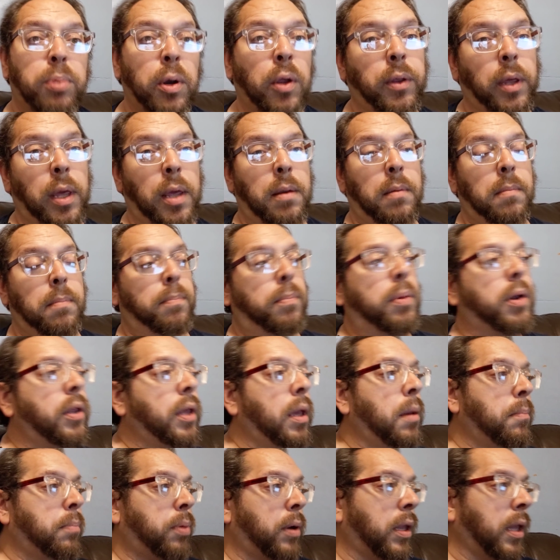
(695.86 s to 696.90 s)
Brilliant,
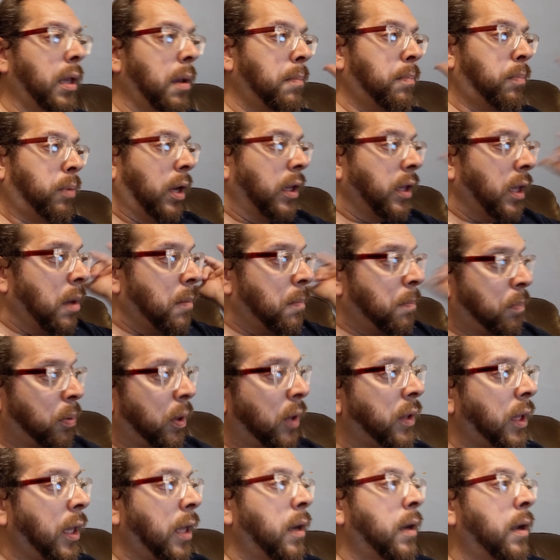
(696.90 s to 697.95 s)
brilliant, brilliant, brilliant,
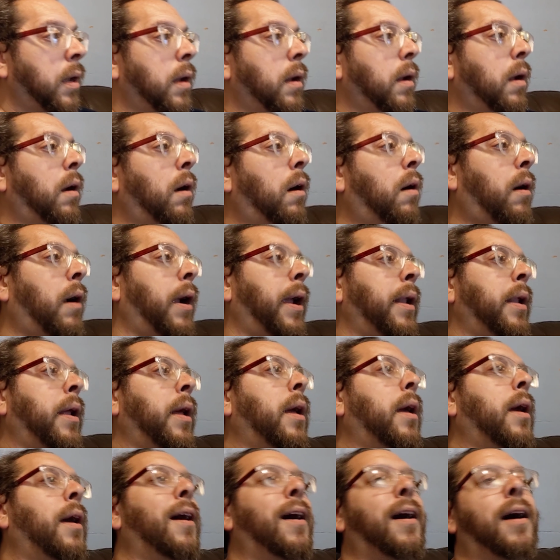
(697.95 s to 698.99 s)
brilliant. All right.
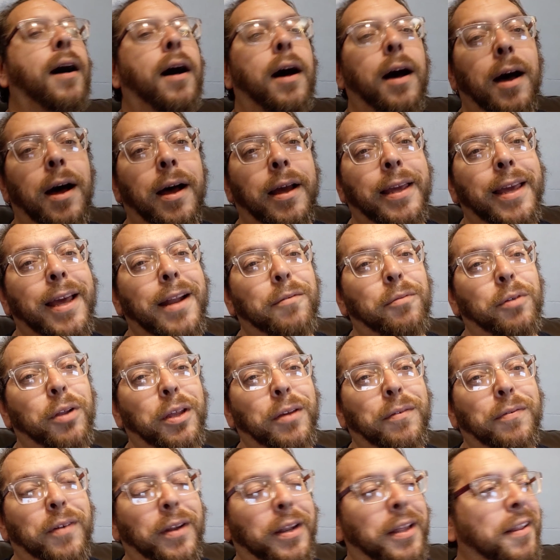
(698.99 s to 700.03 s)
Uh, he had a
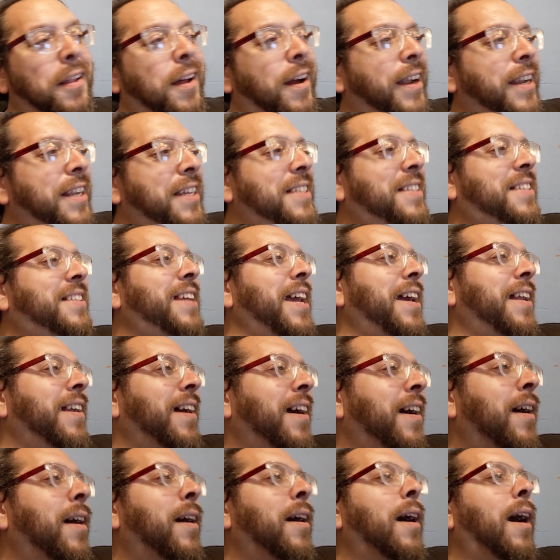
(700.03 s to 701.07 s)
really funny line. He
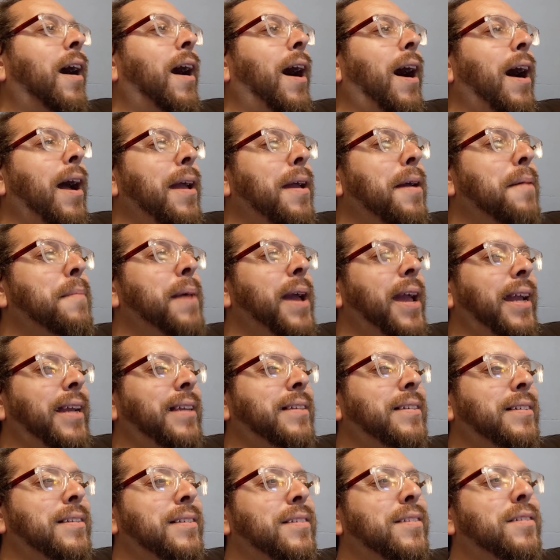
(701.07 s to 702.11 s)
said, I am
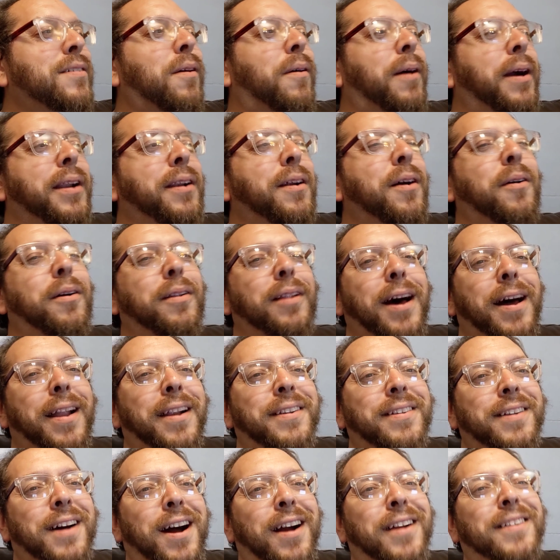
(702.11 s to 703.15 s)
Asian, so I know a
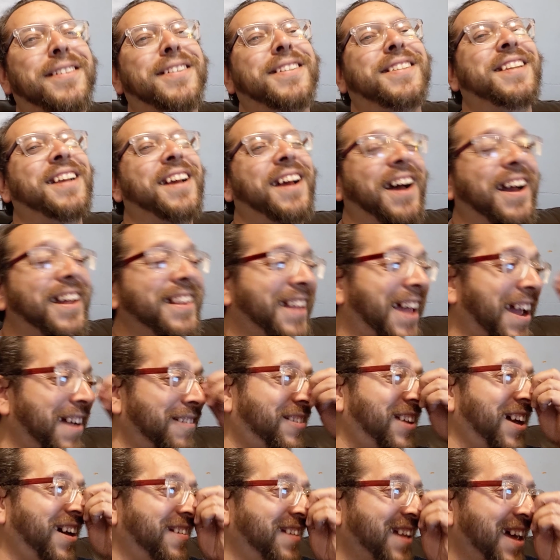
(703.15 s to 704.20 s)
lot of doctors. I
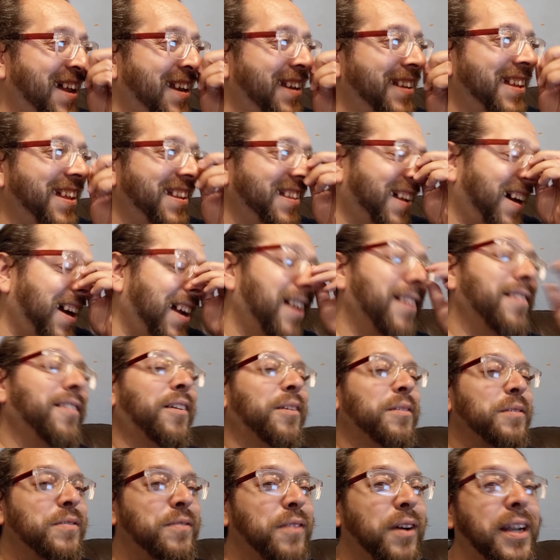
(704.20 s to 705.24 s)
laughed out loud at that line. I
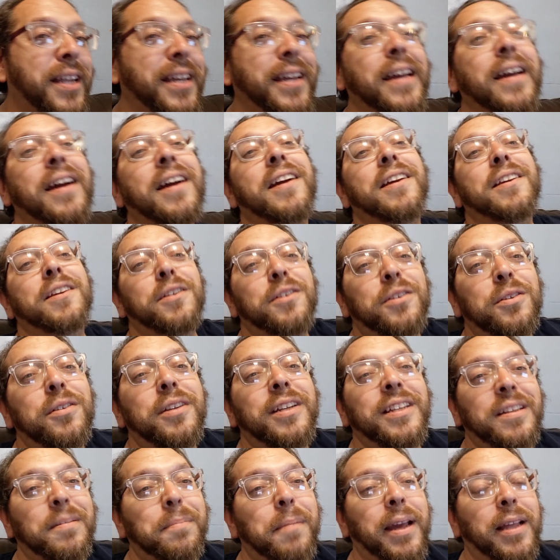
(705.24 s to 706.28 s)
thought it was funny. You
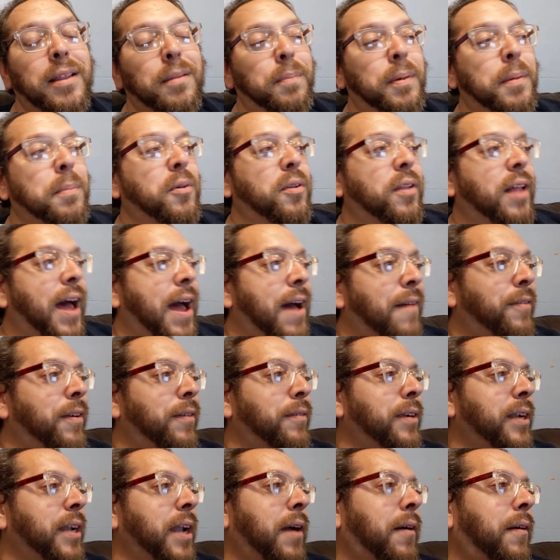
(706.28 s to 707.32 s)
do need to make the people laugh
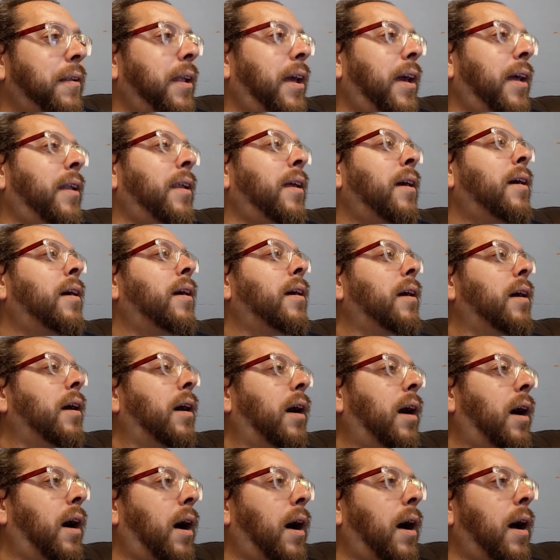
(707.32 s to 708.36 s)
every now and then.
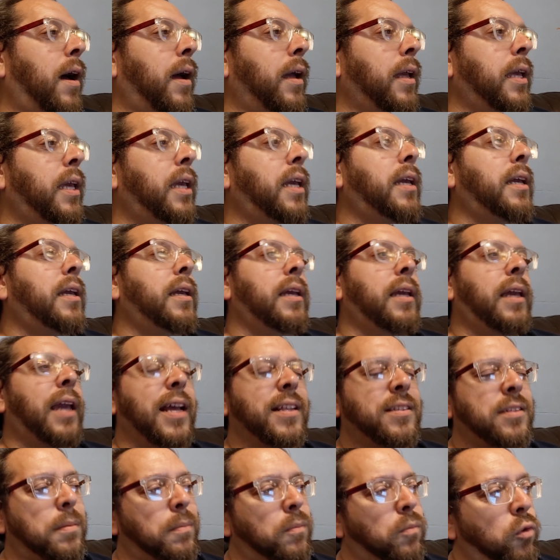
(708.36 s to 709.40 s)
Uh, he
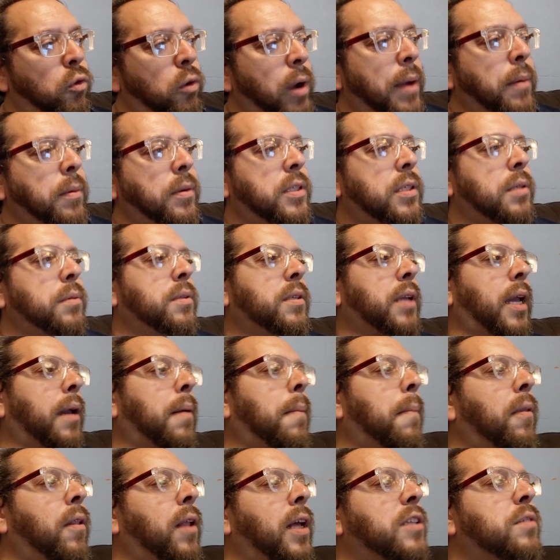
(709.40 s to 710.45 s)
he had some great ones. He was
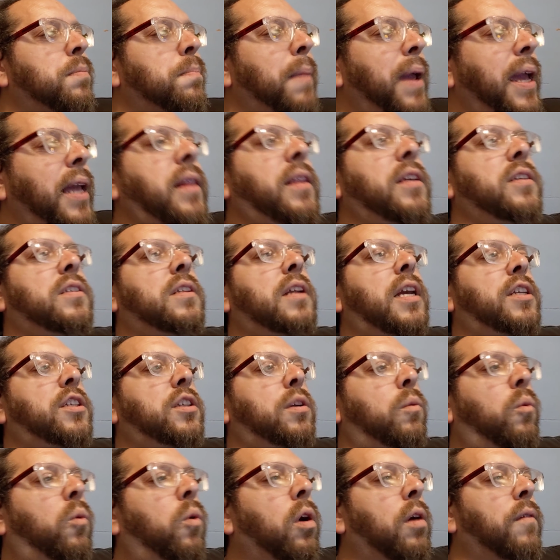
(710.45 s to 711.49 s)
like, "Let's make this
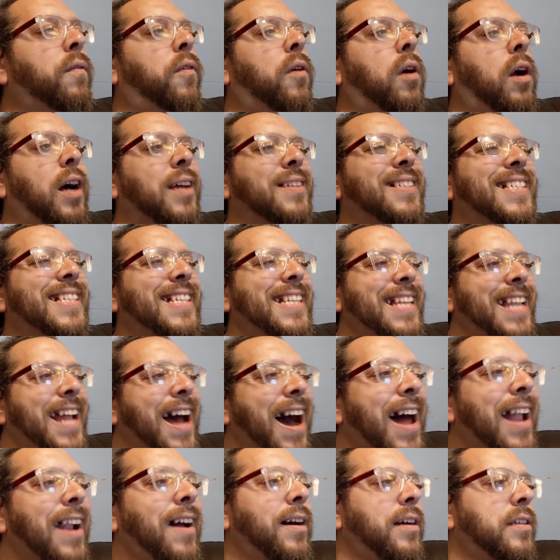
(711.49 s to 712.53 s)
nation work for us,
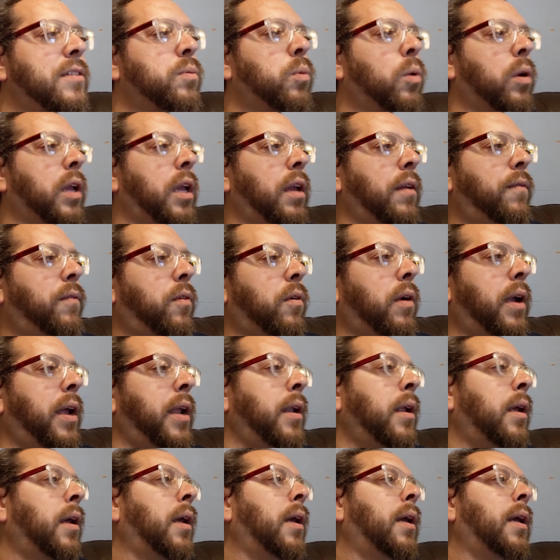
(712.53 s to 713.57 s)
not us working for
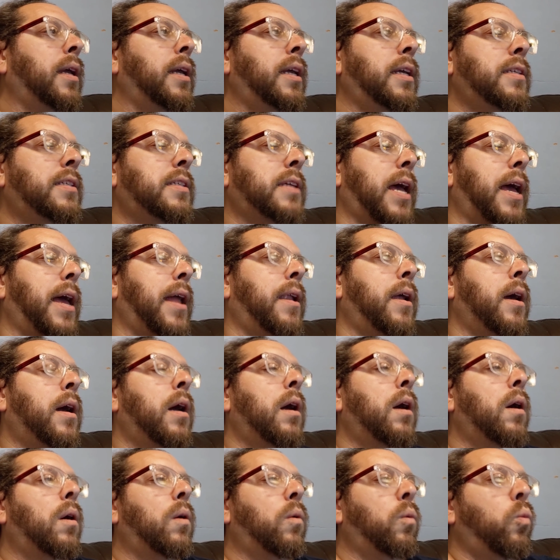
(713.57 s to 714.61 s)
it." He said,
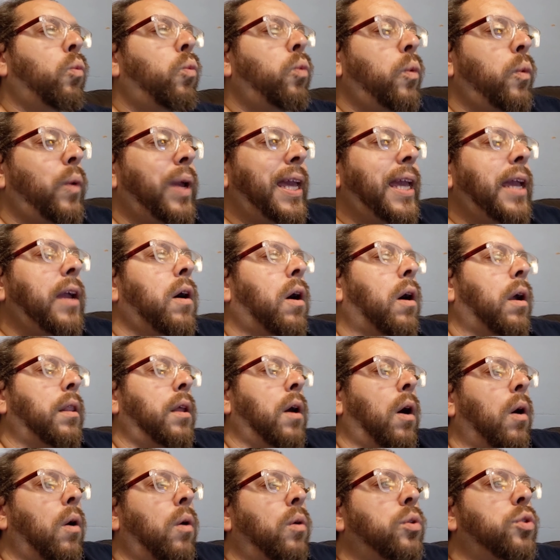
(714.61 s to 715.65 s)
"We are
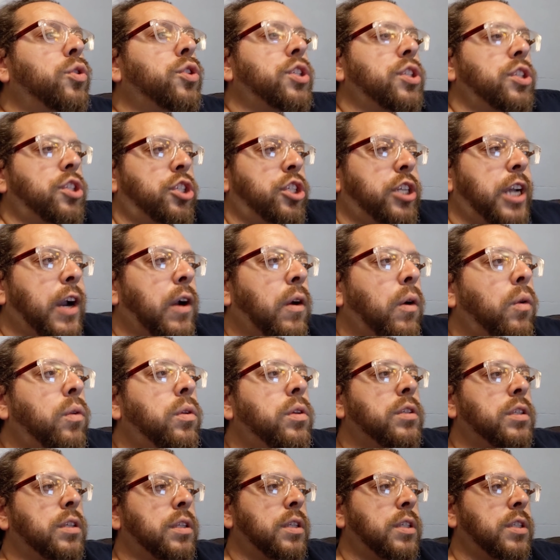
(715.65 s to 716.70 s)
the owners and
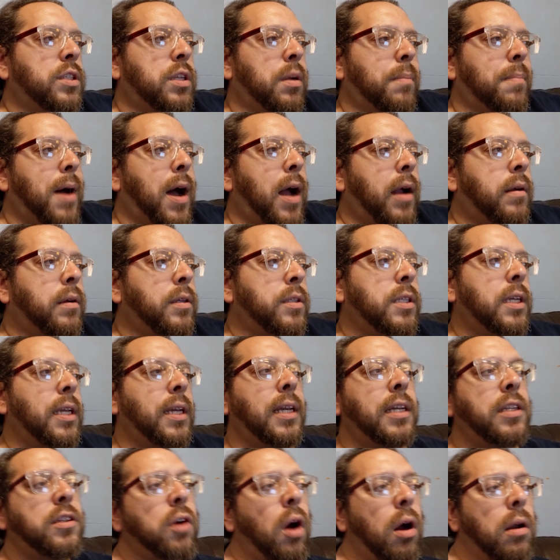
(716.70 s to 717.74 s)
shareholders of this
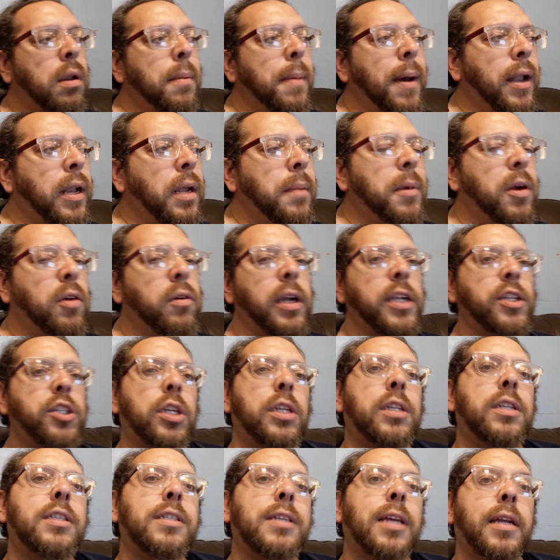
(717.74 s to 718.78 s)
democracy." He talked about
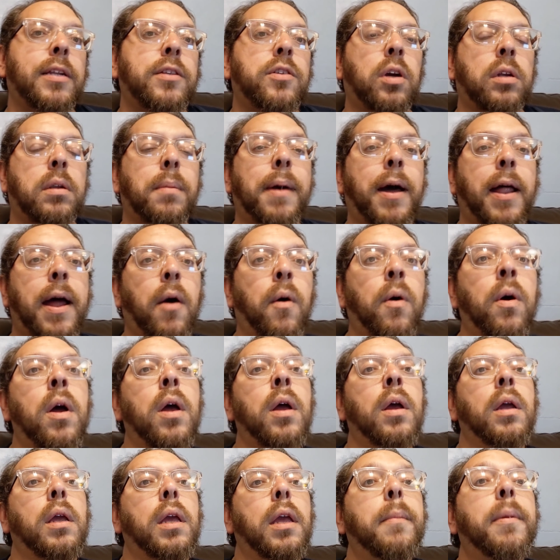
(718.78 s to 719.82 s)
immigration. He said he talked about how
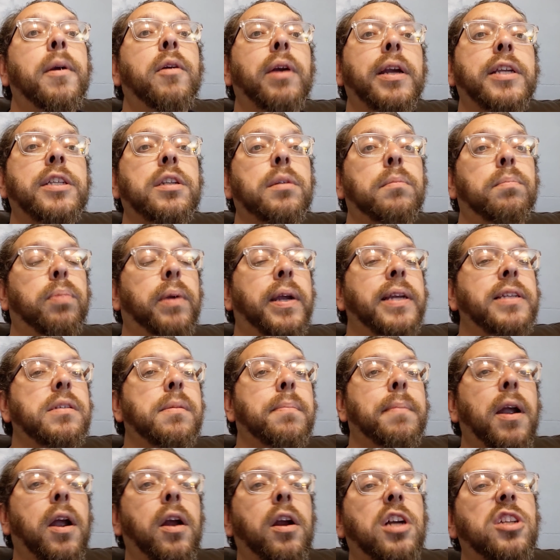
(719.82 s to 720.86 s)
immigration brings
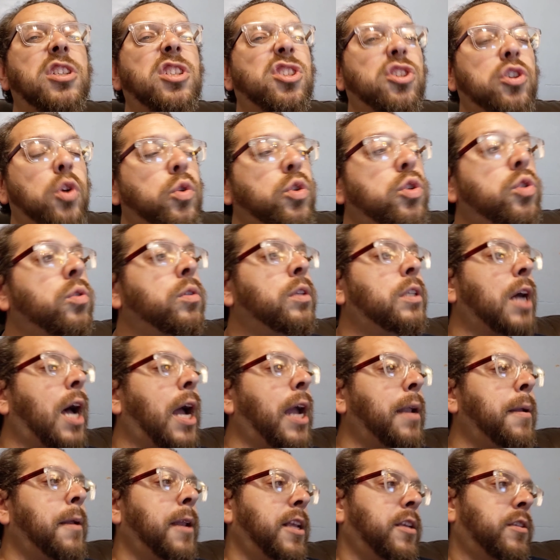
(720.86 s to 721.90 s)
America social
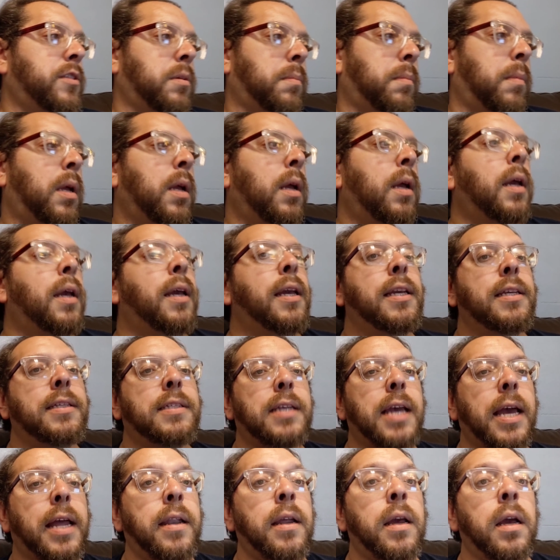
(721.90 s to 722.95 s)
dynamism. He
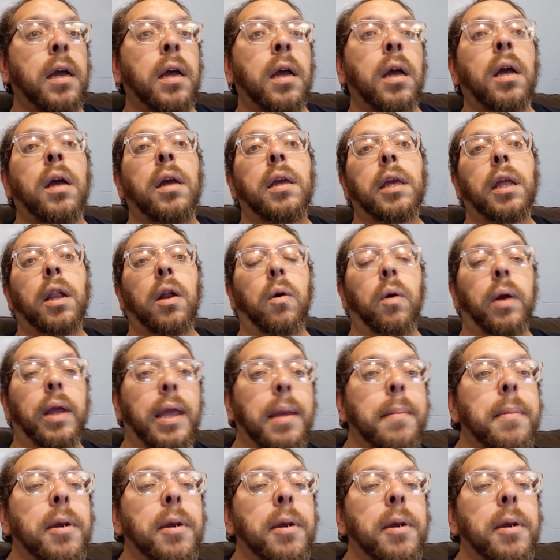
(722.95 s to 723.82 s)
said, "You know,